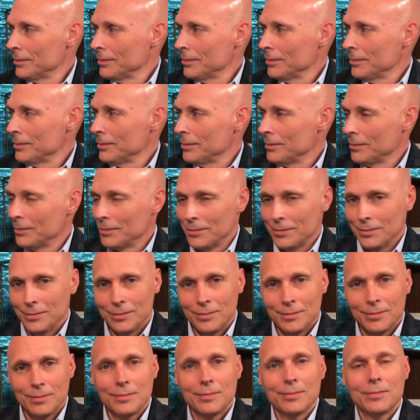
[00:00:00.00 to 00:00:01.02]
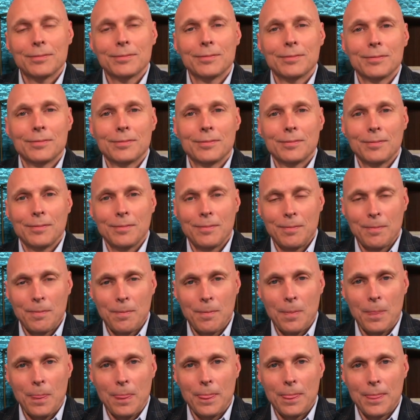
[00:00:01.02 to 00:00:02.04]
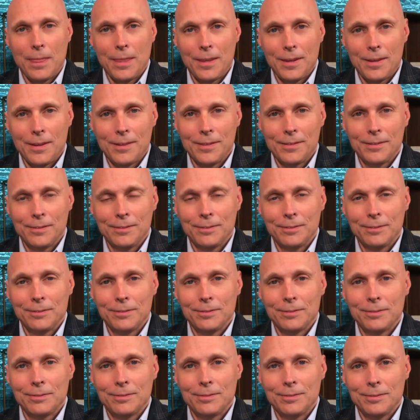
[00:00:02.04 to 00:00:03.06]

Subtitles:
The person shown says nothing.